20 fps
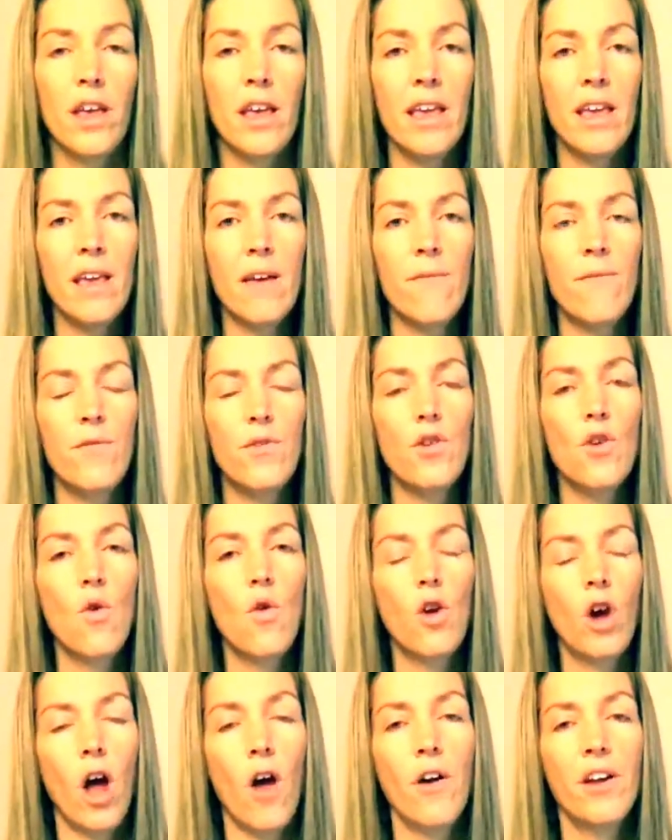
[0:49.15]
If
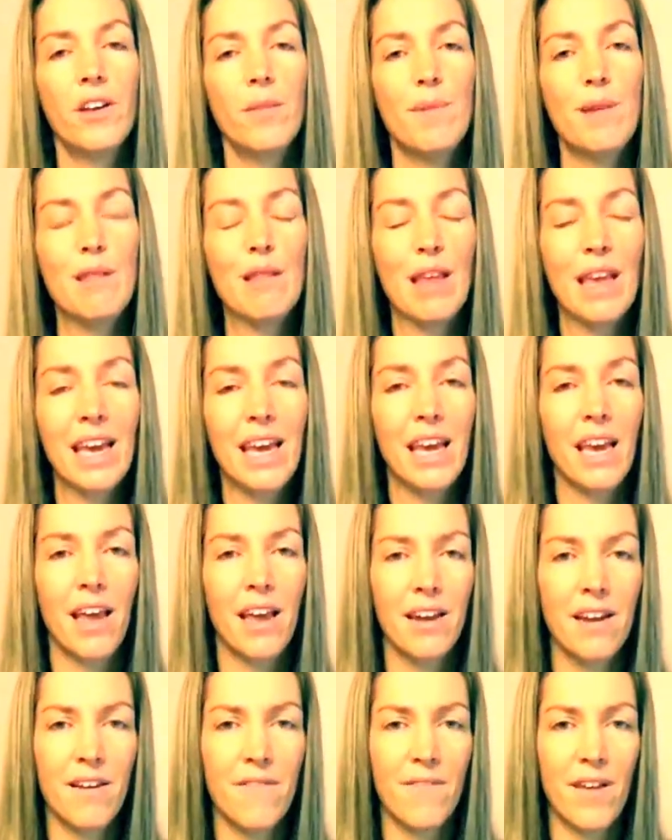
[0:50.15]
you're going to be singing
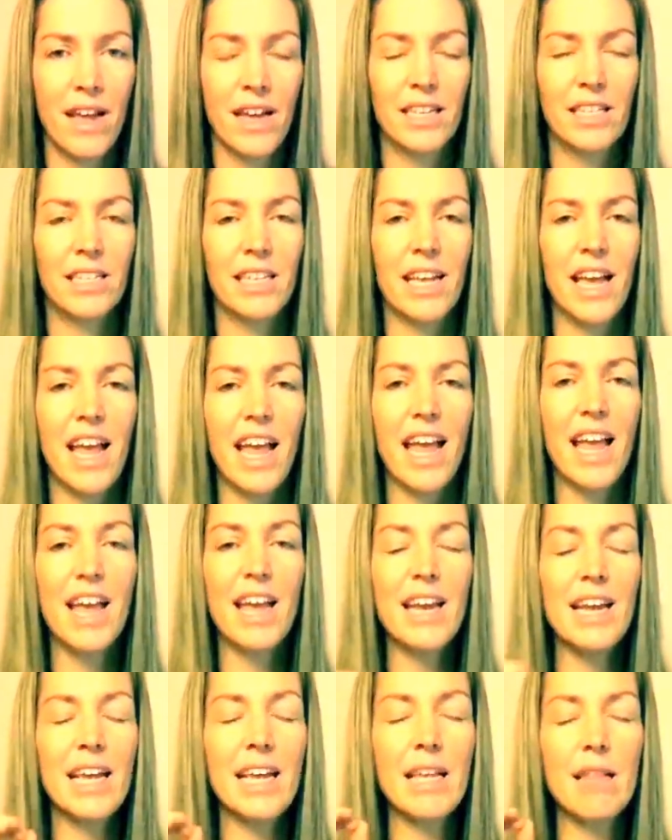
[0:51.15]
at an event,
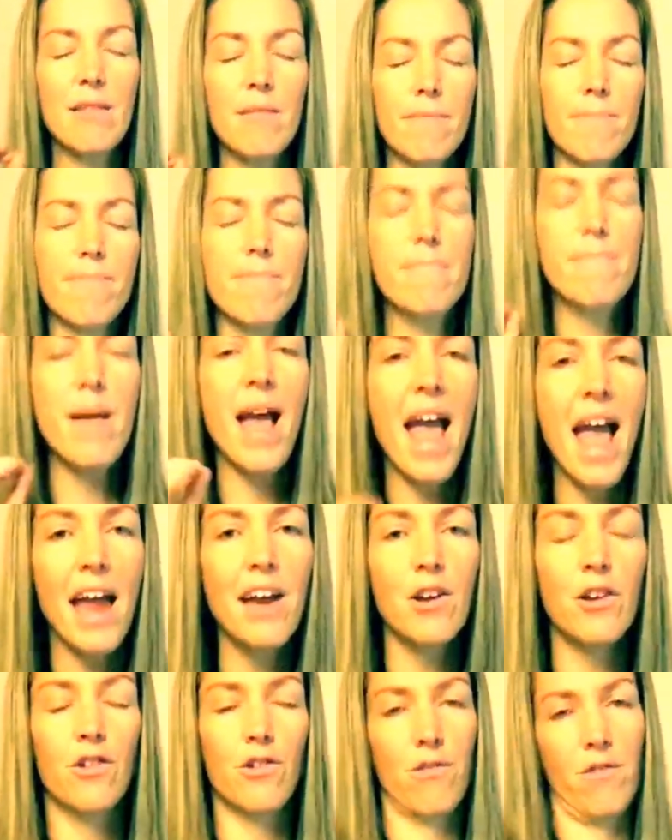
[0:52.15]
it is
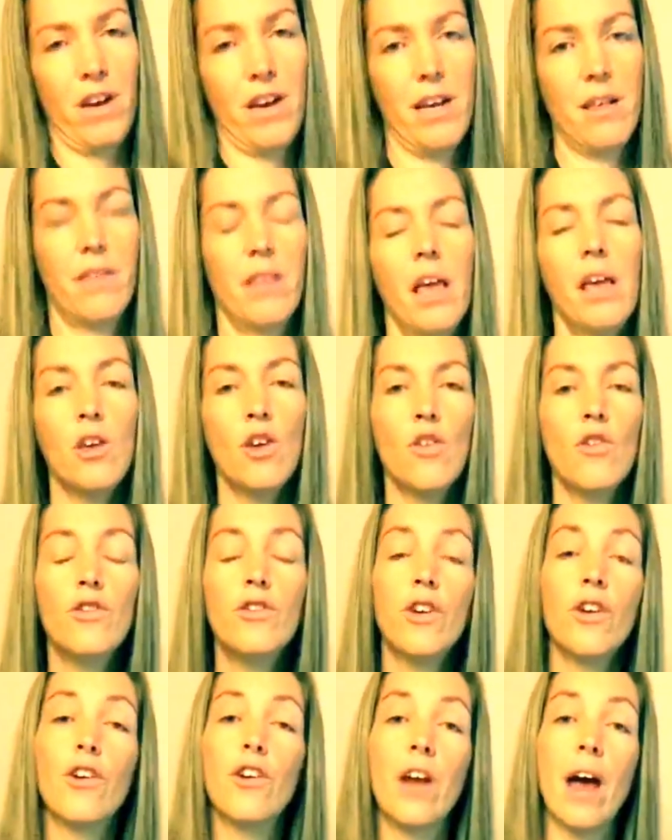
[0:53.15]
mandatory that you
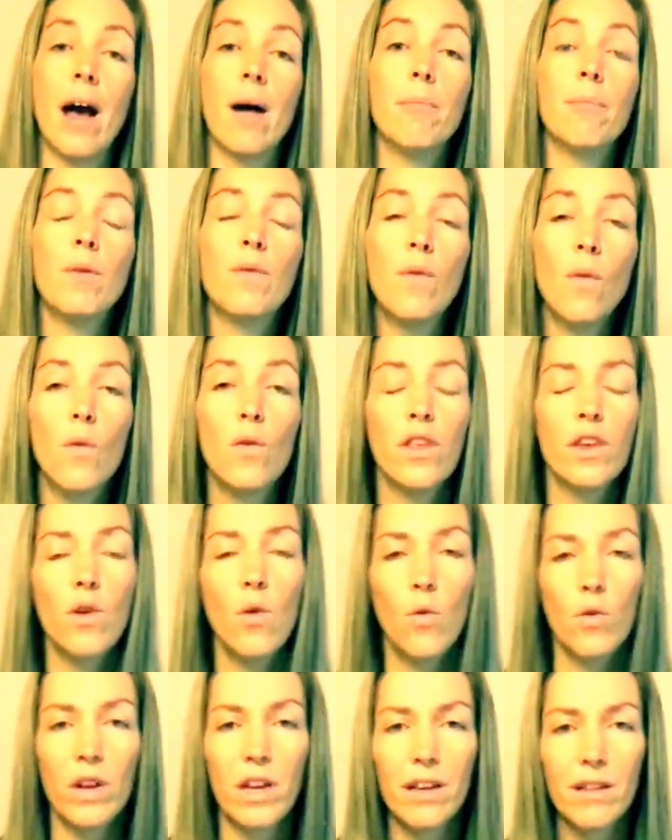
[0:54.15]
turn up before the
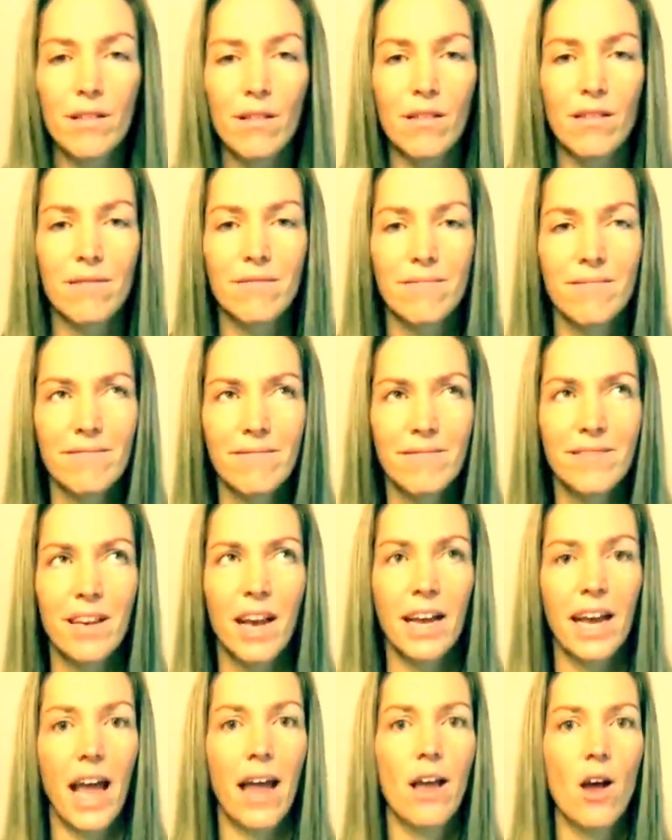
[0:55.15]
audience.
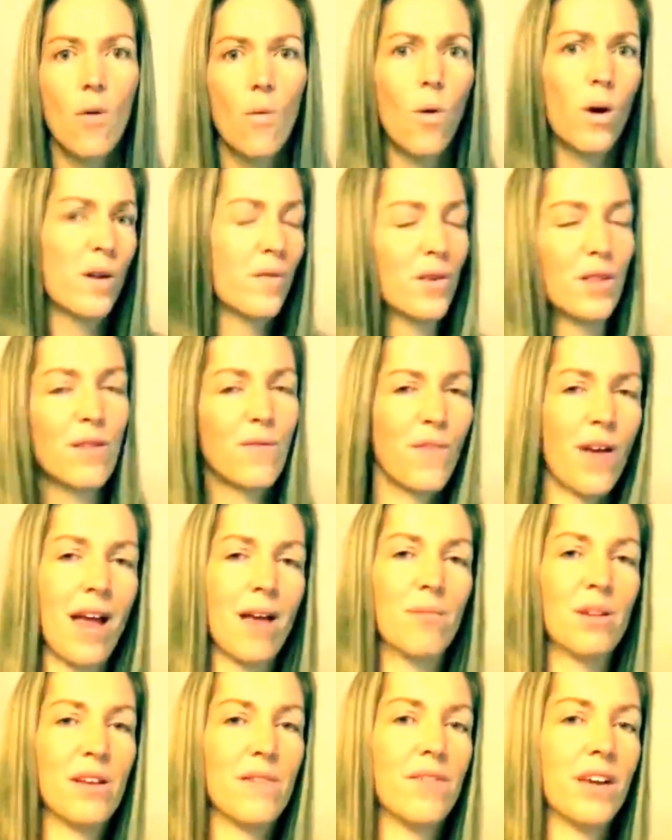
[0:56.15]
Okay, what if it's a
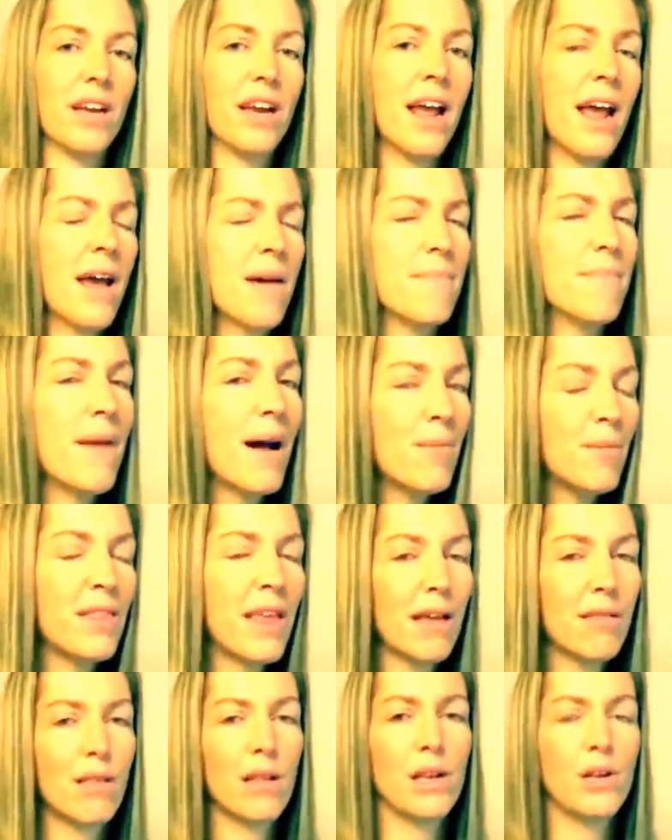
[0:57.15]
family event? Maybe
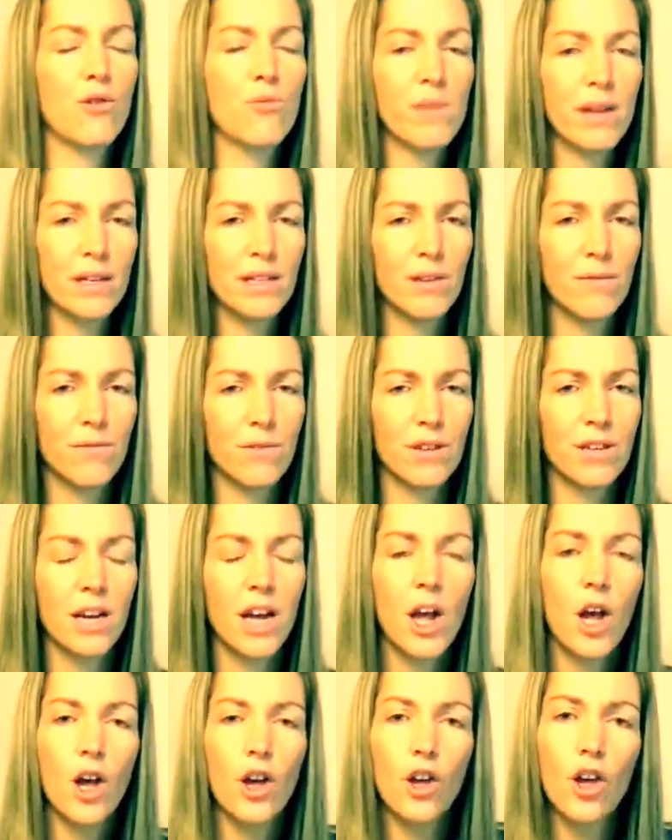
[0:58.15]
that's a little bit different.
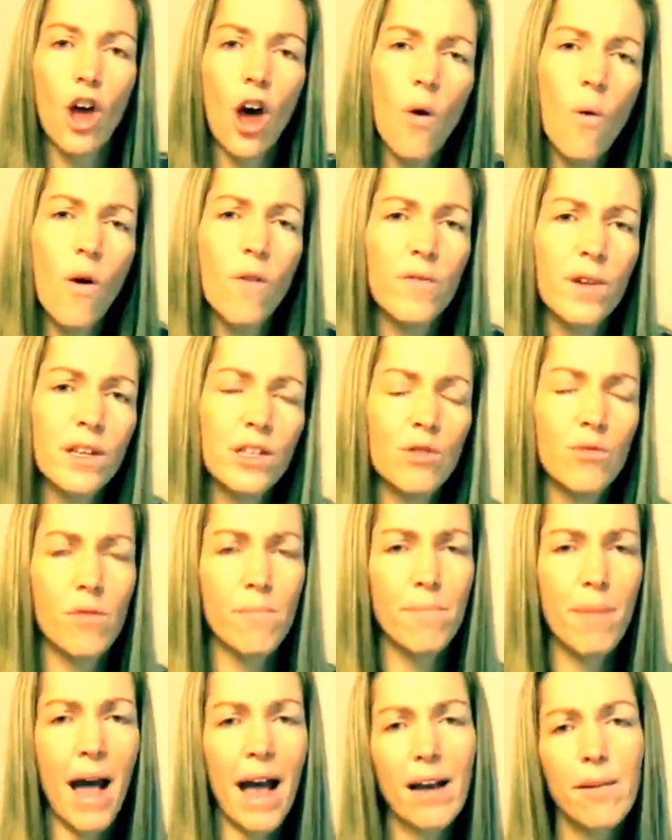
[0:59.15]
Go off into a
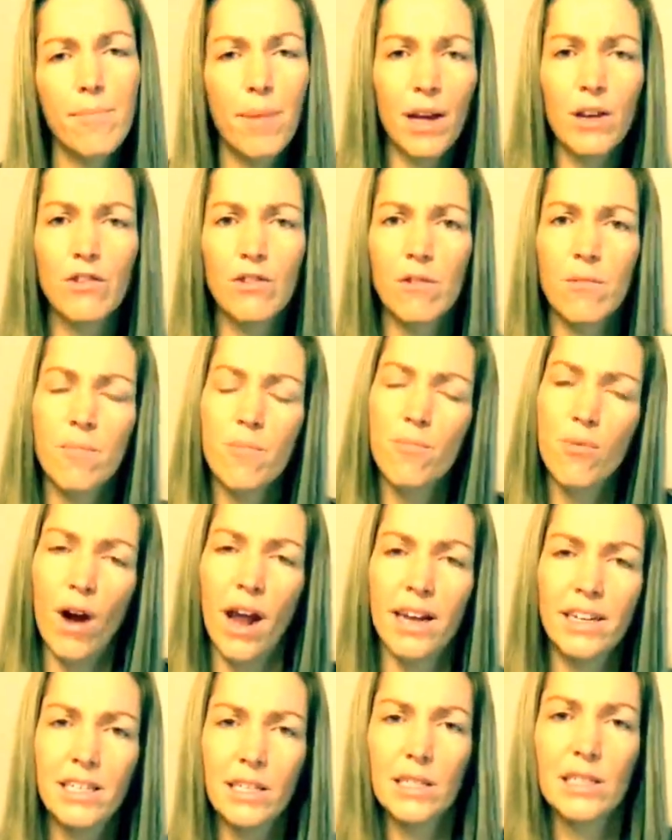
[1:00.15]
back bedroom,
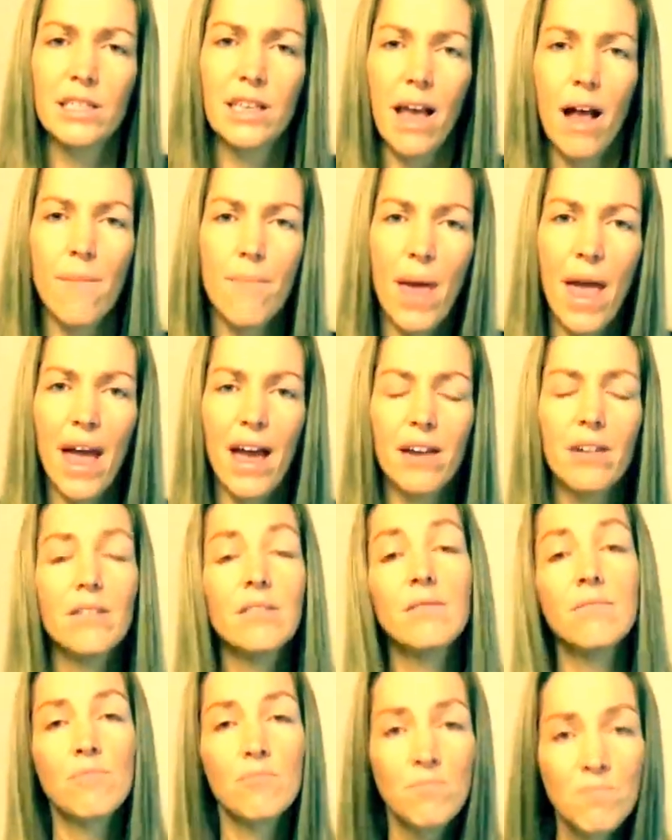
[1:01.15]
practice, come out,
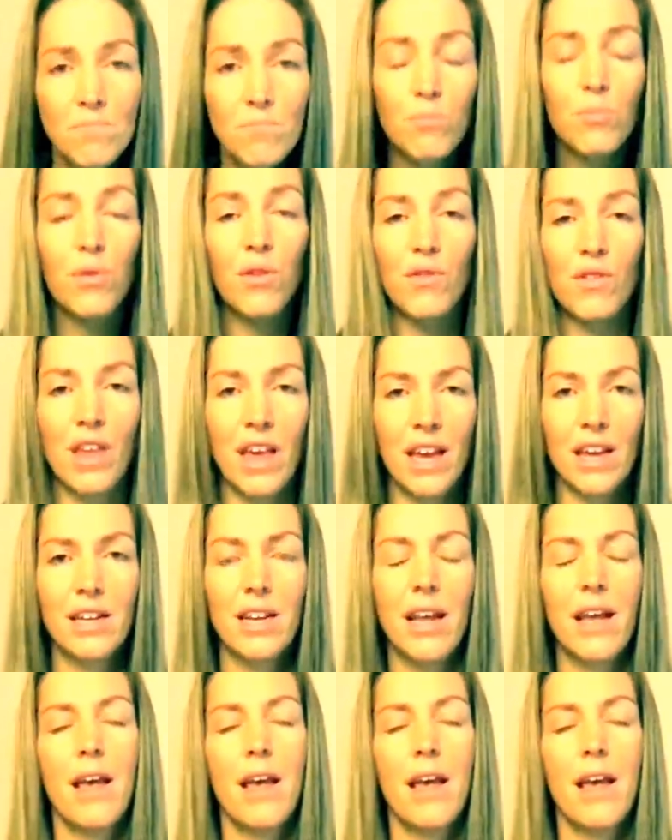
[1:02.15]
present.